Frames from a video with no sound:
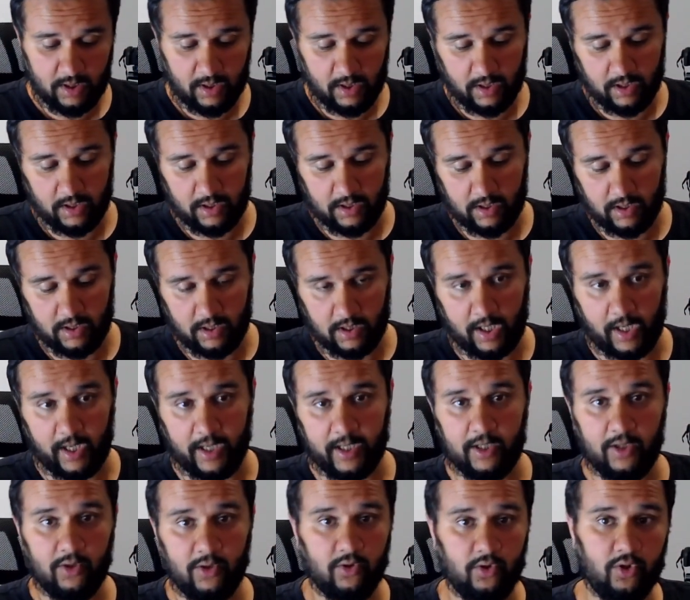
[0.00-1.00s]

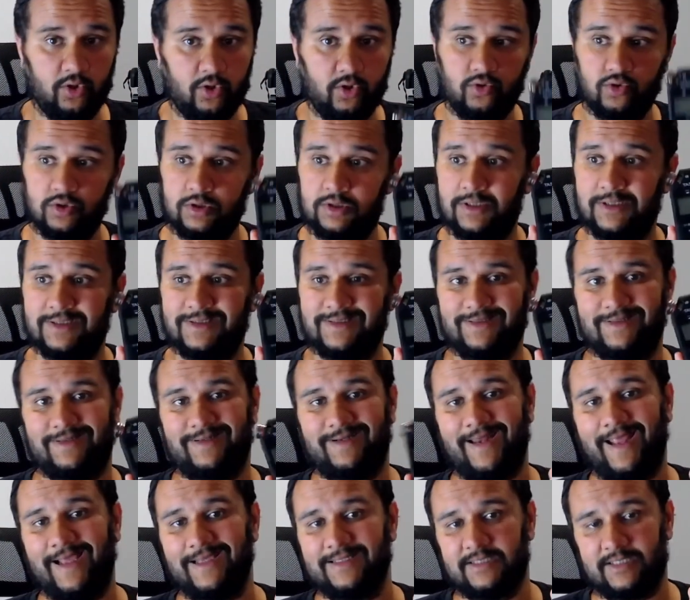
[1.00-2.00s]
I do use this
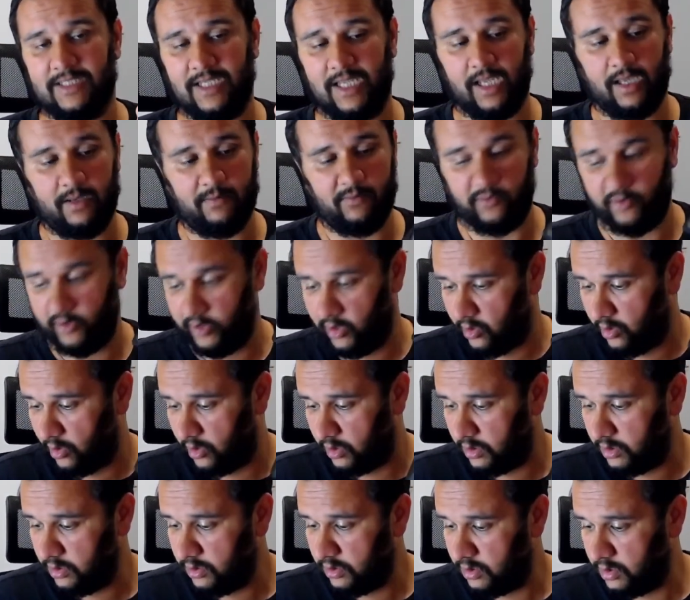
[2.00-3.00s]
Tascam
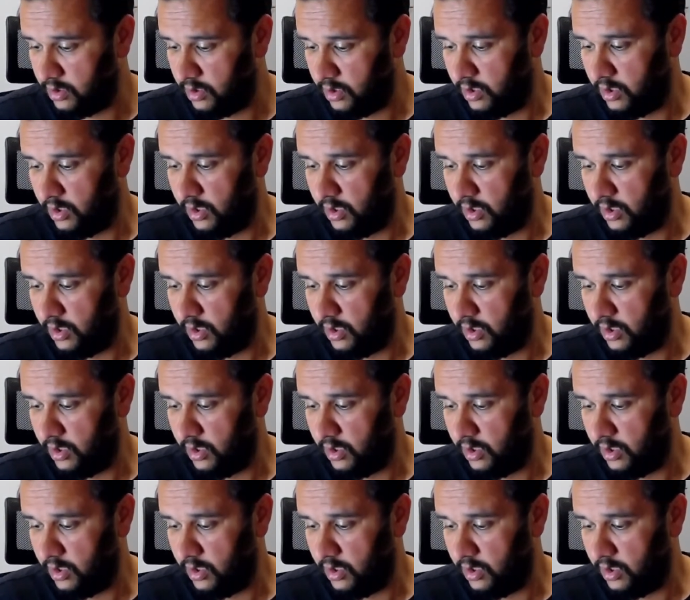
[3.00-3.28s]
recorder,